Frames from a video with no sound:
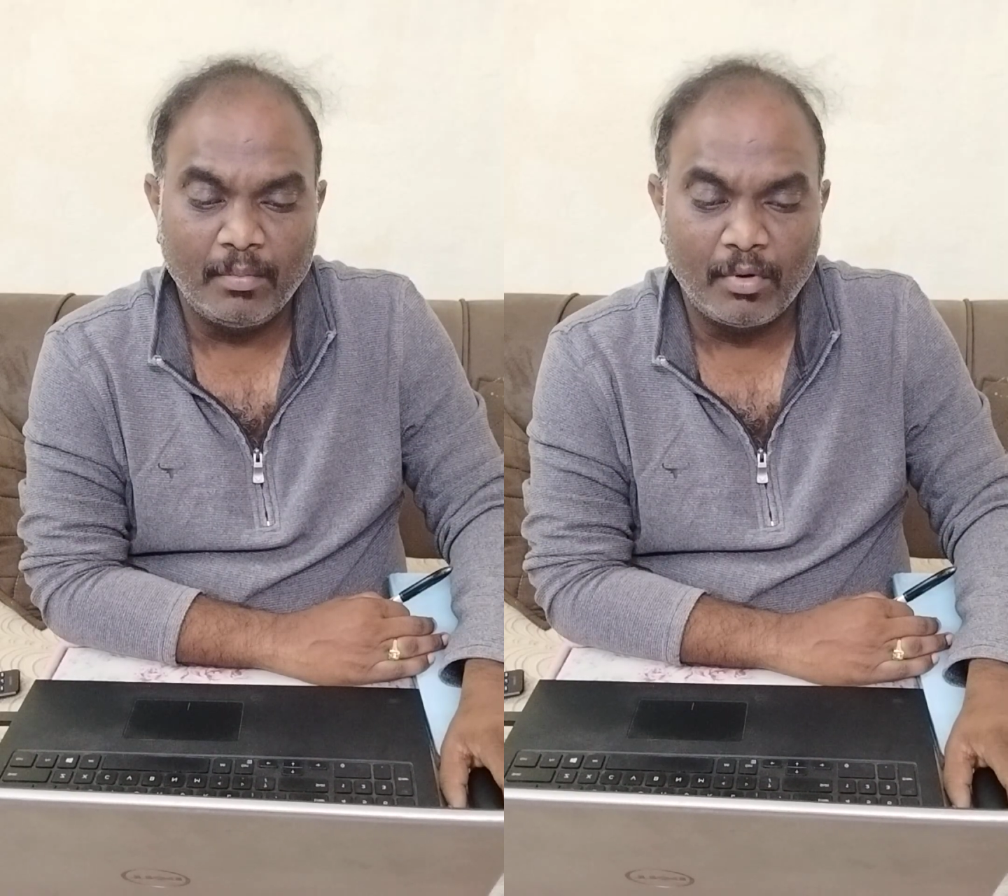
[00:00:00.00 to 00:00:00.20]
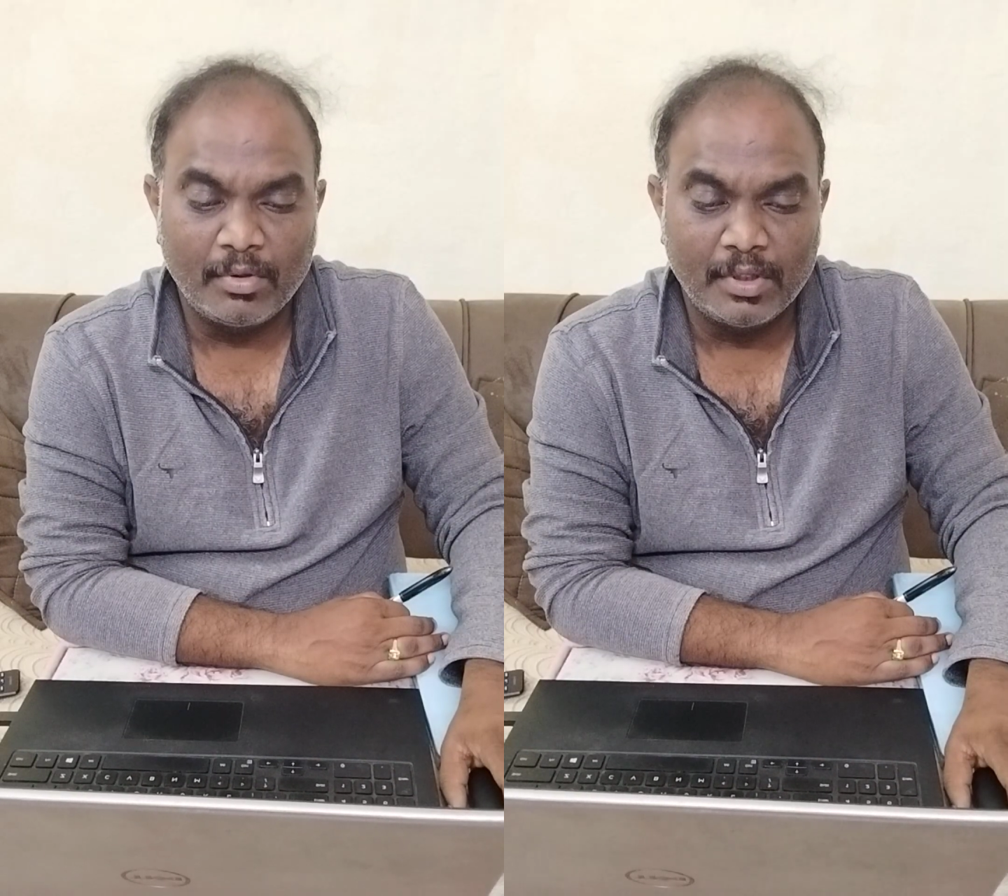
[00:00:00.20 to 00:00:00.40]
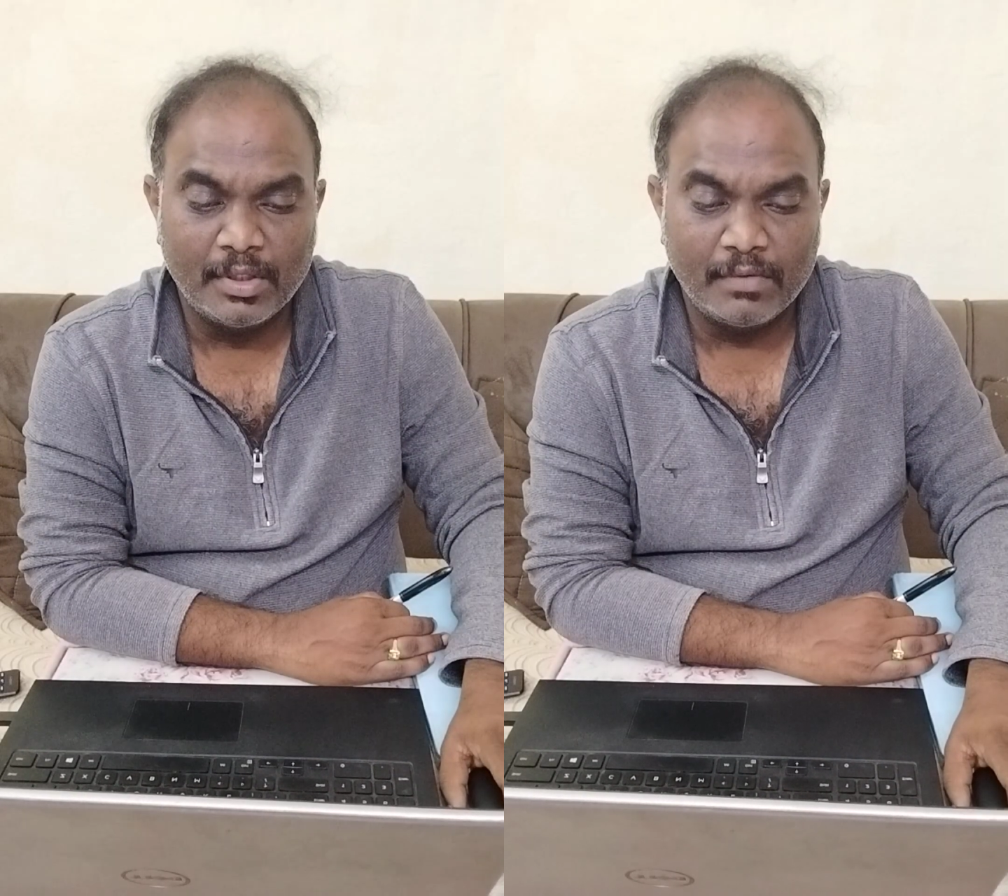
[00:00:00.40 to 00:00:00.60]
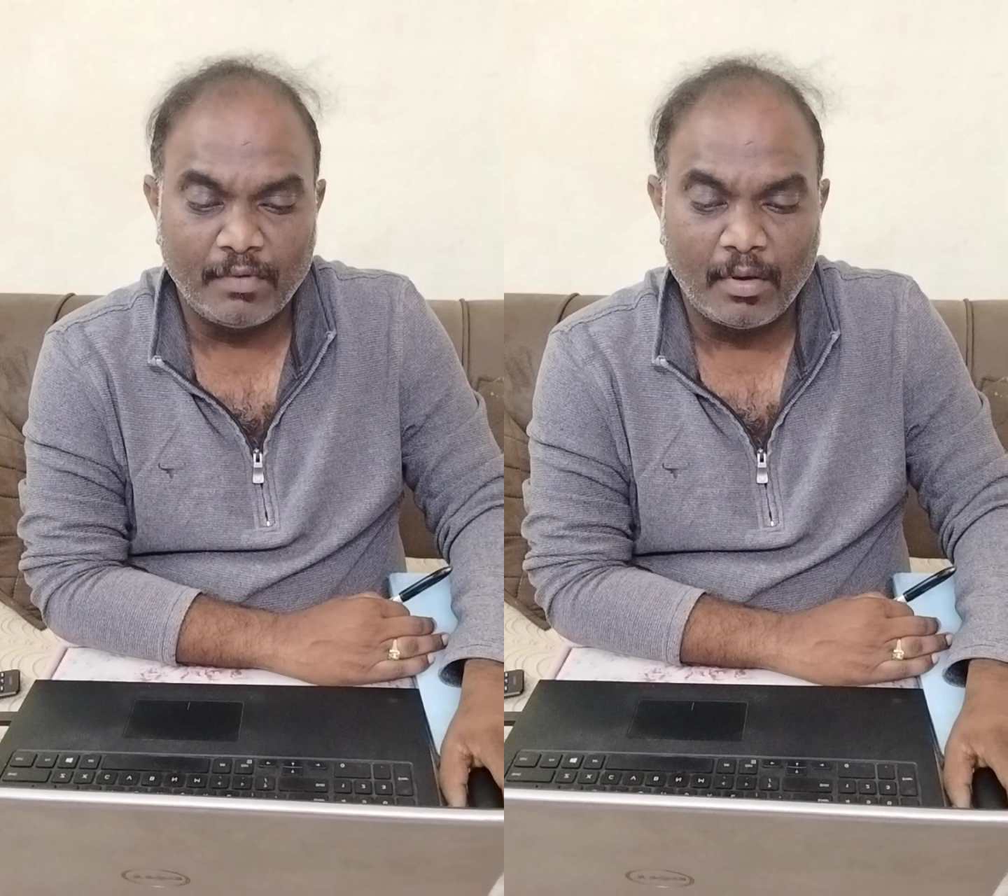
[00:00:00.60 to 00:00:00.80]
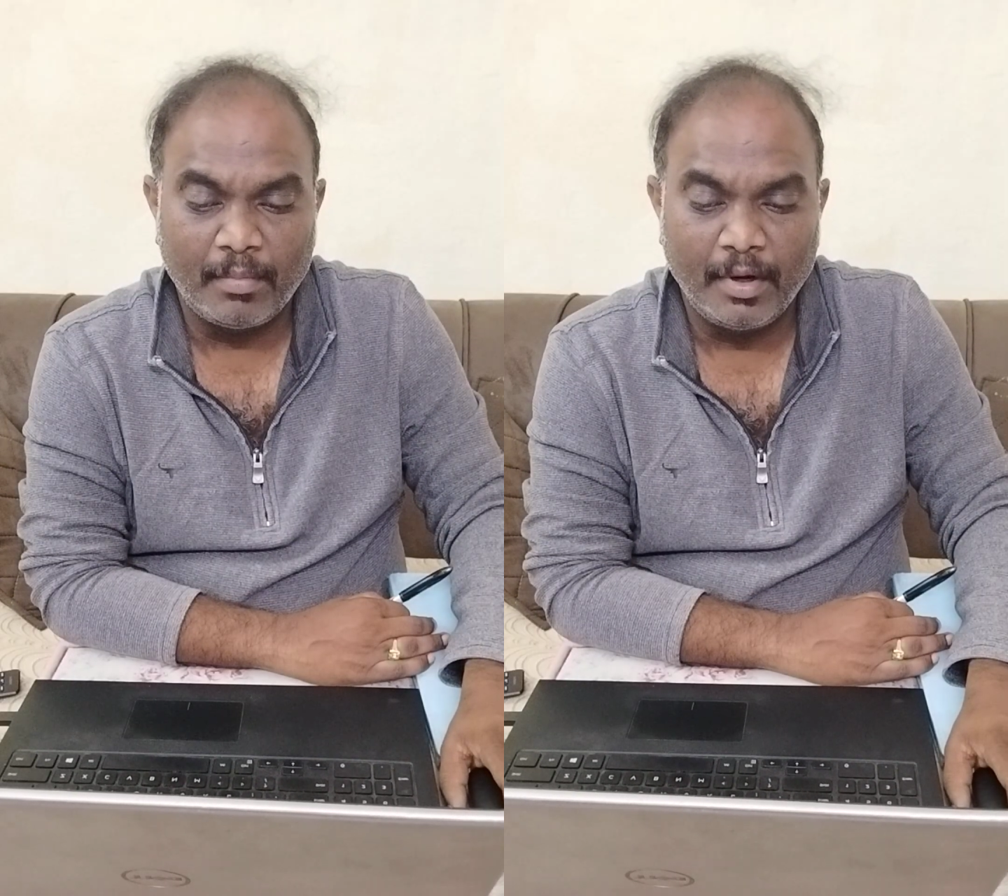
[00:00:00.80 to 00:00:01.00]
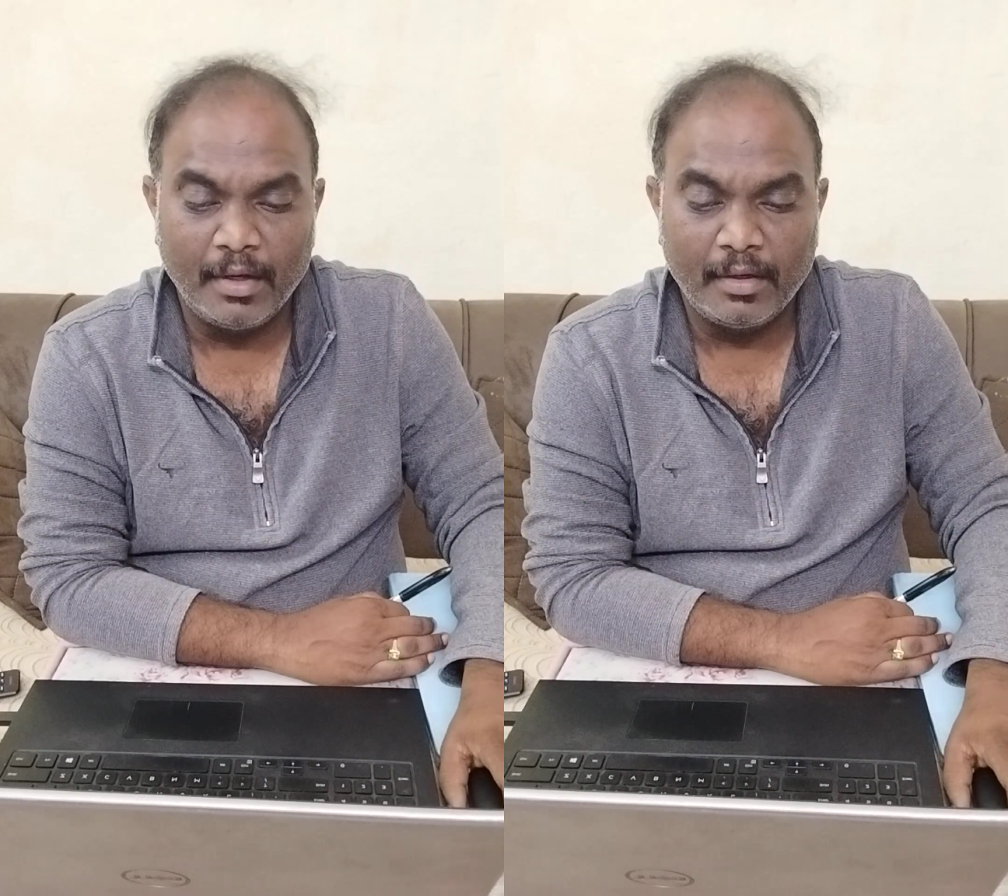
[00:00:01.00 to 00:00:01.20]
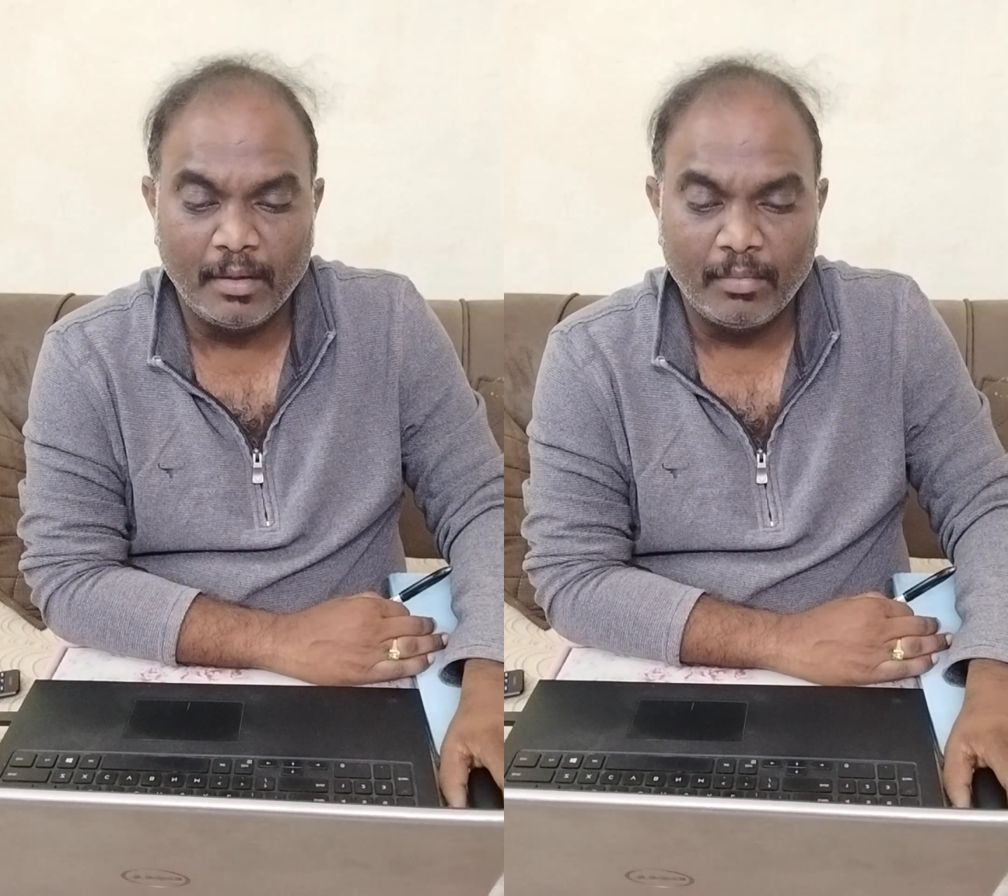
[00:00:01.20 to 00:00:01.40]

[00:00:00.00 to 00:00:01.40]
process for predicting